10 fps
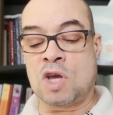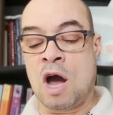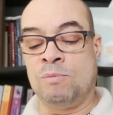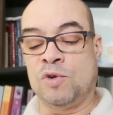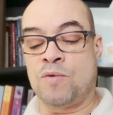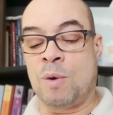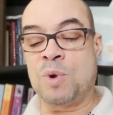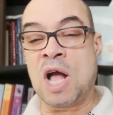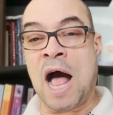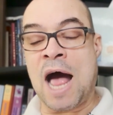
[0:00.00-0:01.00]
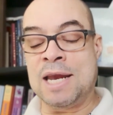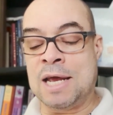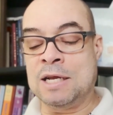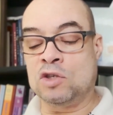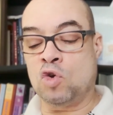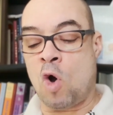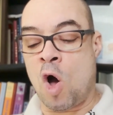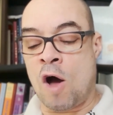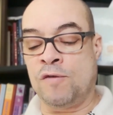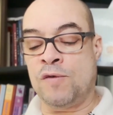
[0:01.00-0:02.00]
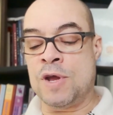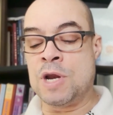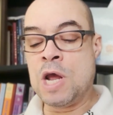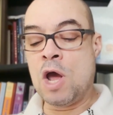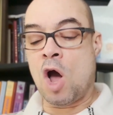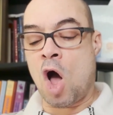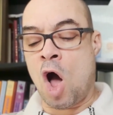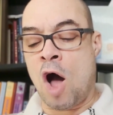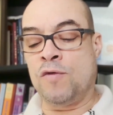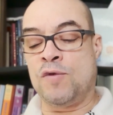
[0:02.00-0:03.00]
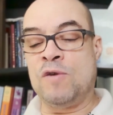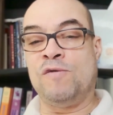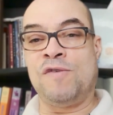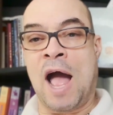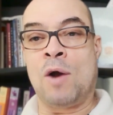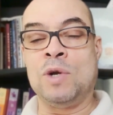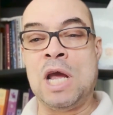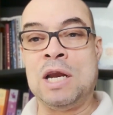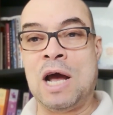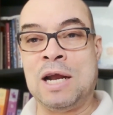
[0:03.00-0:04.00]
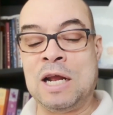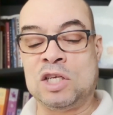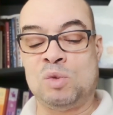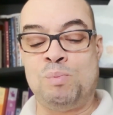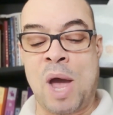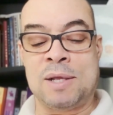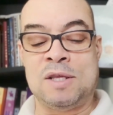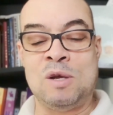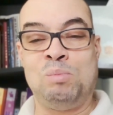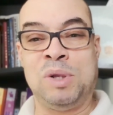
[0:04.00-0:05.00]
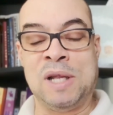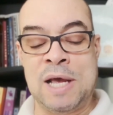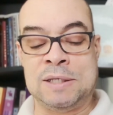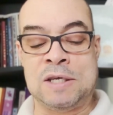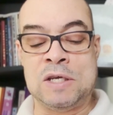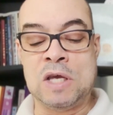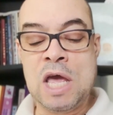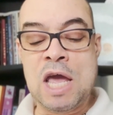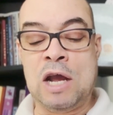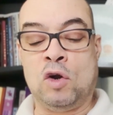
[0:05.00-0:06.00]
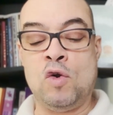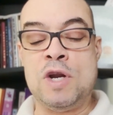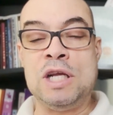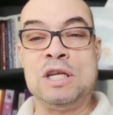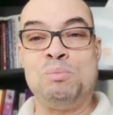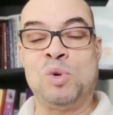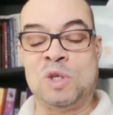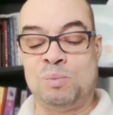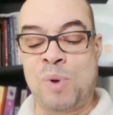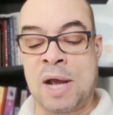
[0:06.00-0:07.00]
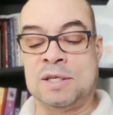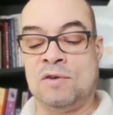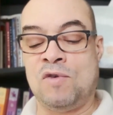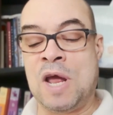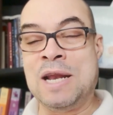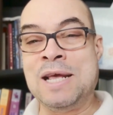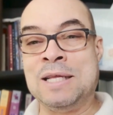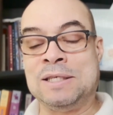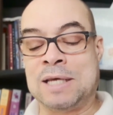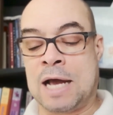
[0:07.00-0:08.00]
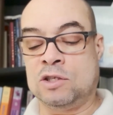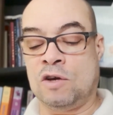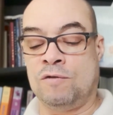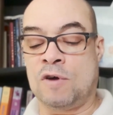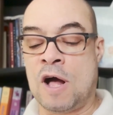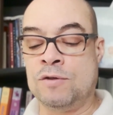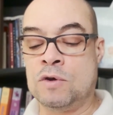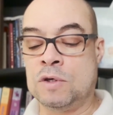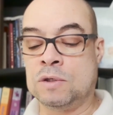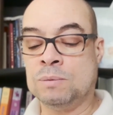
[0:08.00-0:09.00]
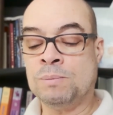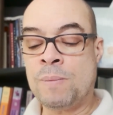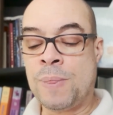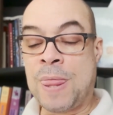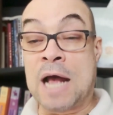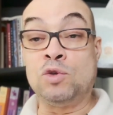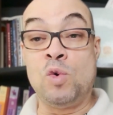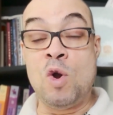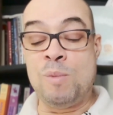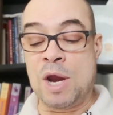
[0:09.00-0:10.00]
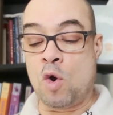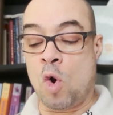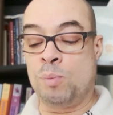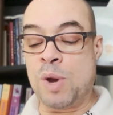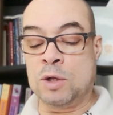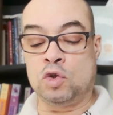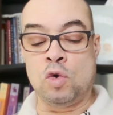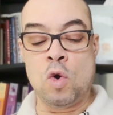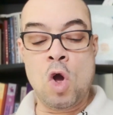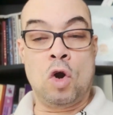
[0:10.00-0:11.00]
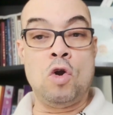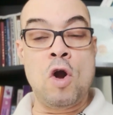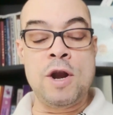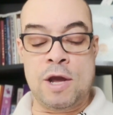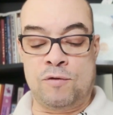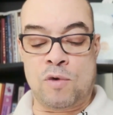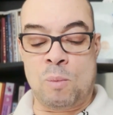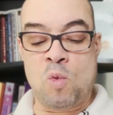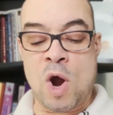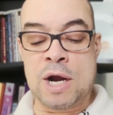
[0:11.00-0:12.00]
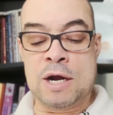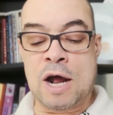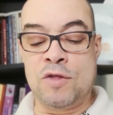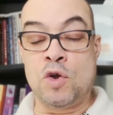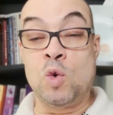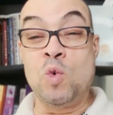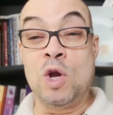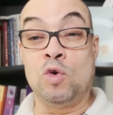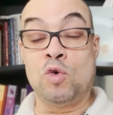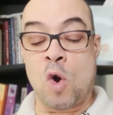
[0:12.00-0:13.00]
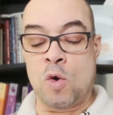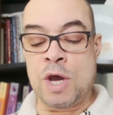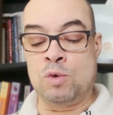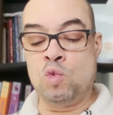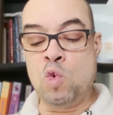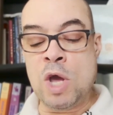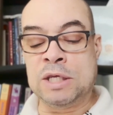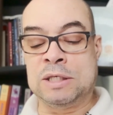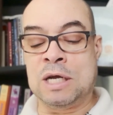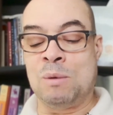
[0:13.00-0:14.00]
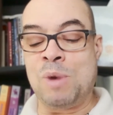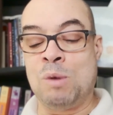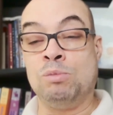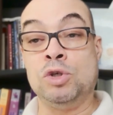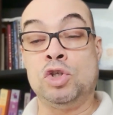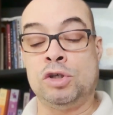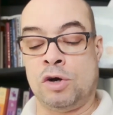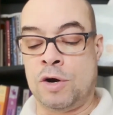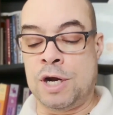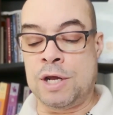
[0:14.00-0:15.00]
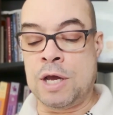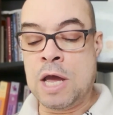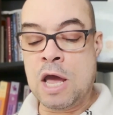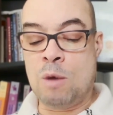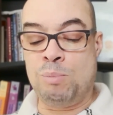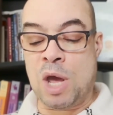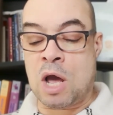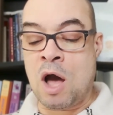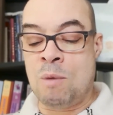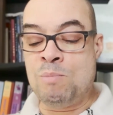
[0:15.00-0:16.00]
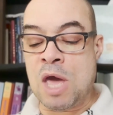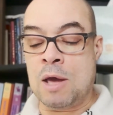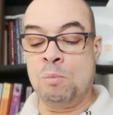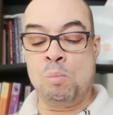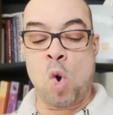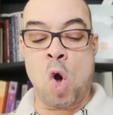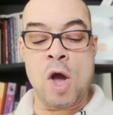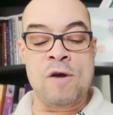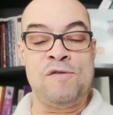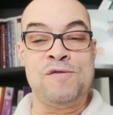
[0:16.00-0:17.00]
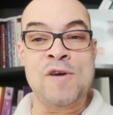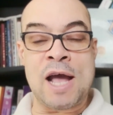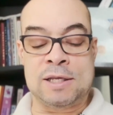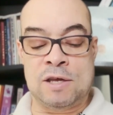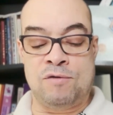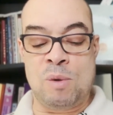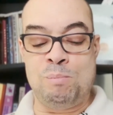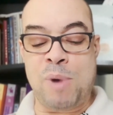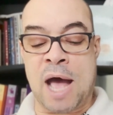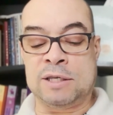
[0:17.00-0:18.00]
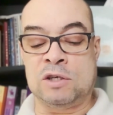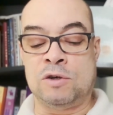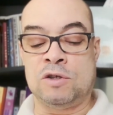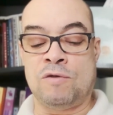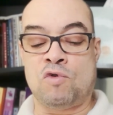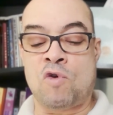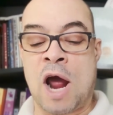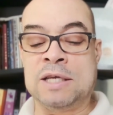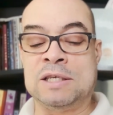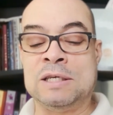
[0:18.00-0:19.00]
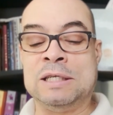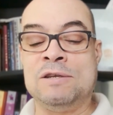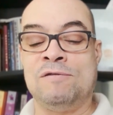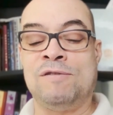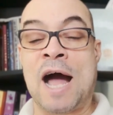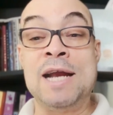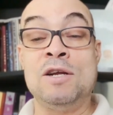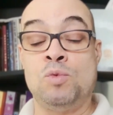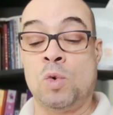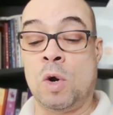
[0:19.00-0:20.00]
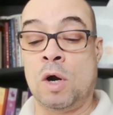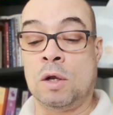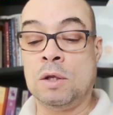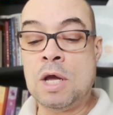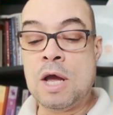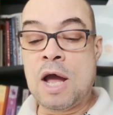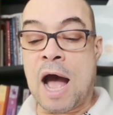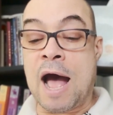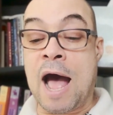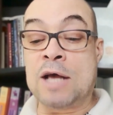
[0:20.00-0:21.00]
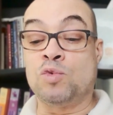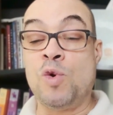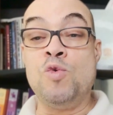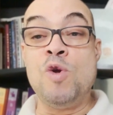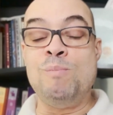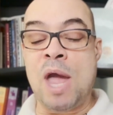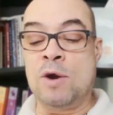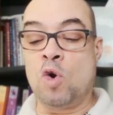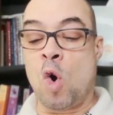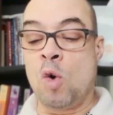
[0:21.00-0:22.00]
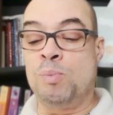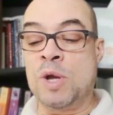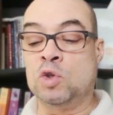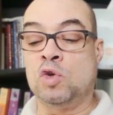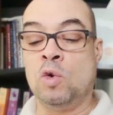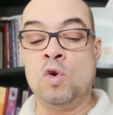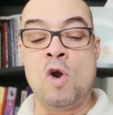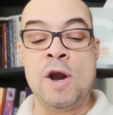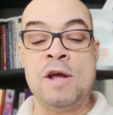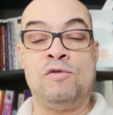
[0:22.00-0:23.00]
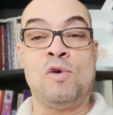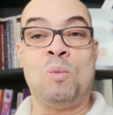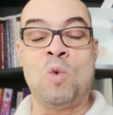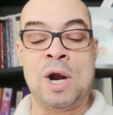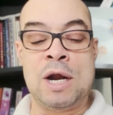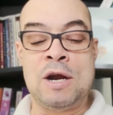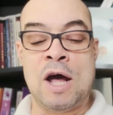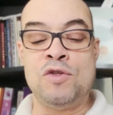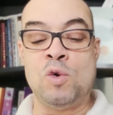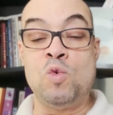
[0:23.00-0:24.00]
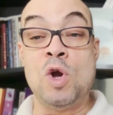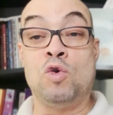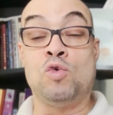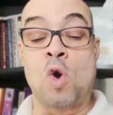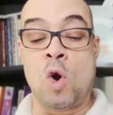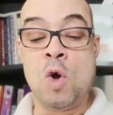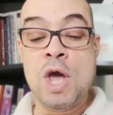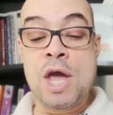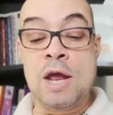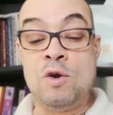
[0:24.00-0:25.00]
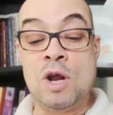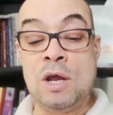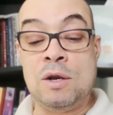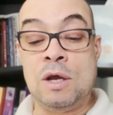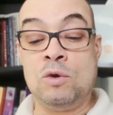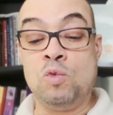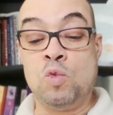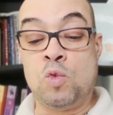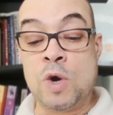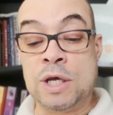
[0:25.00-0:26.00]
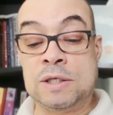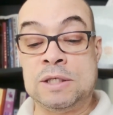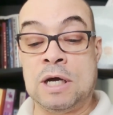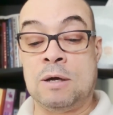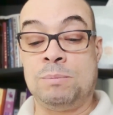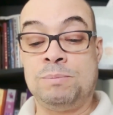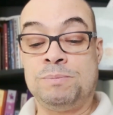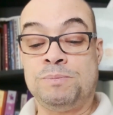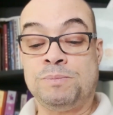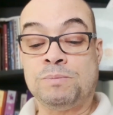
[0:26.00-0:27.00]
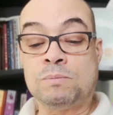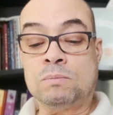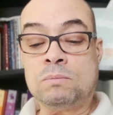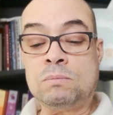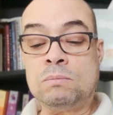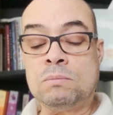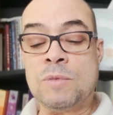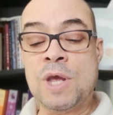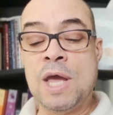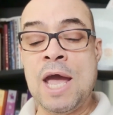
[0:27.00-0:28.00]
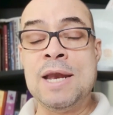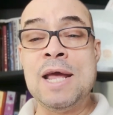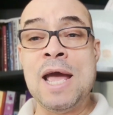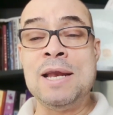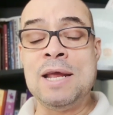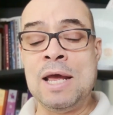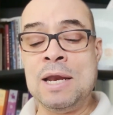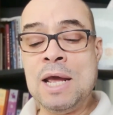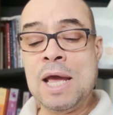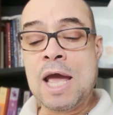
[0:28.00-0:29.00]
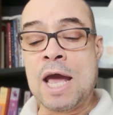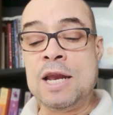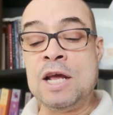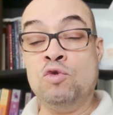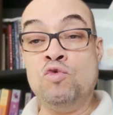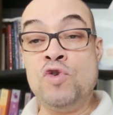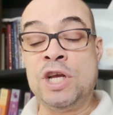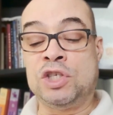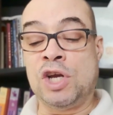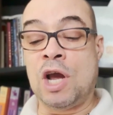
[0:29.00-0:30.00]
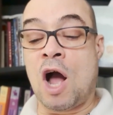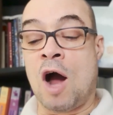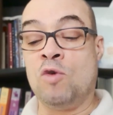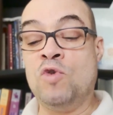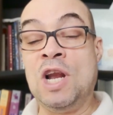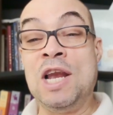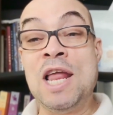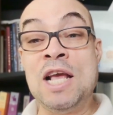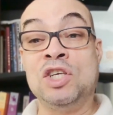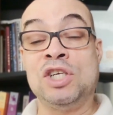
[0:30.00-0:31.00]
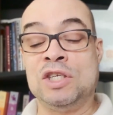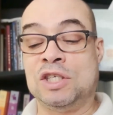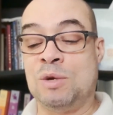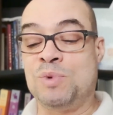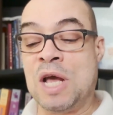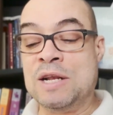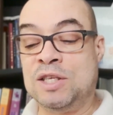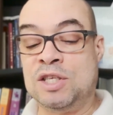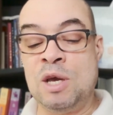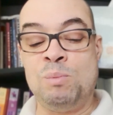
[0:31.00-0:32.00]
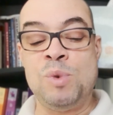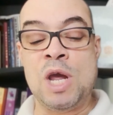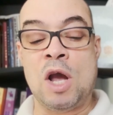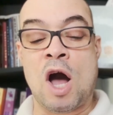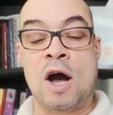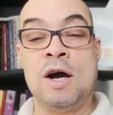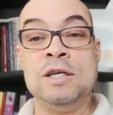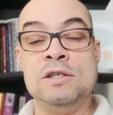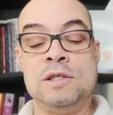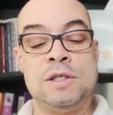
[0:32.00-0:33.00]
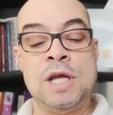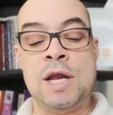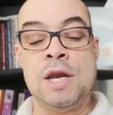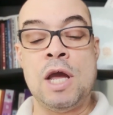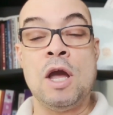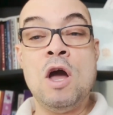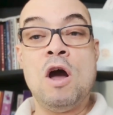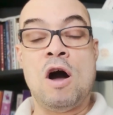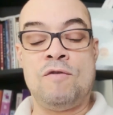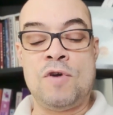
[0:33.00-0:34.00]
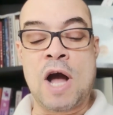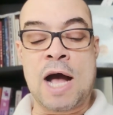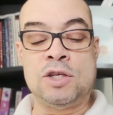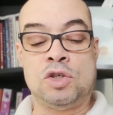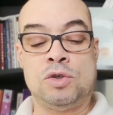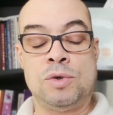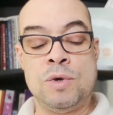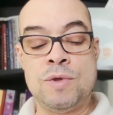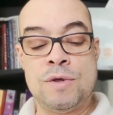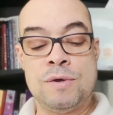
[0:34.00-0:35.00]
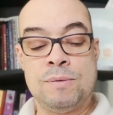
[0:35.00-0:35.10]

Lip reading: comes from God and is often found in unexpected places, including the perspective and insights of others. As we remain open to learning from one another, we grow in wisdom and maturity, becoming more effective ambassadors of Christ in a divided world. As we remain open to learning from one another, we grow in wisdom and enriching our relationships and deepening our understanding of God's truth.